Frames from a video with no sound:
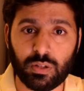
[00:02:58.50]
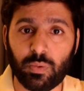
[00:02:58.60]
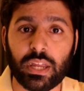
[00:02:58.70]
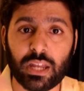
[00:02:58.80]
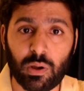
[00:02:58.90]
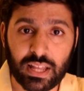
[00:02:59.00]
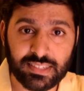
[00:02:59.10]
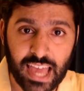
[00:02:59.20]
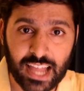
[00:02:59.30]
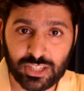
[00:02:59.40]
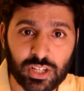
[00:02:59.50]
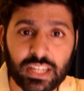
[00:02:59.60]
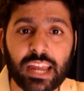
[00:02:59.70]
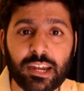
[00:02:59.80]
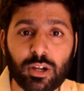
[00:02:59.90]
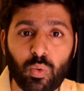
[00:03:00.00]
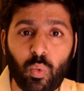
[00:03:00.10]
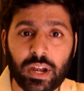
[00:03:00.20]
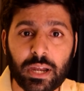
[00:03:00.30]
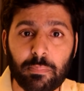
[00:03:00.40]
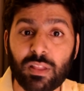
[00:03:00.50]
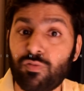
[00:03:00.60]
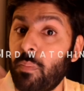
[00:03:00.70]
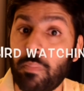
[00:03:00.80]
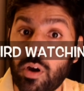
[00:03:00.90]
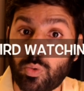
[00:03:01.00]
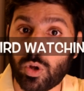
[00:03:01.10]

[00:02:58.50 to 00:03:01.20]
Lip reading: of the way. Now let's actually get into what it means for bird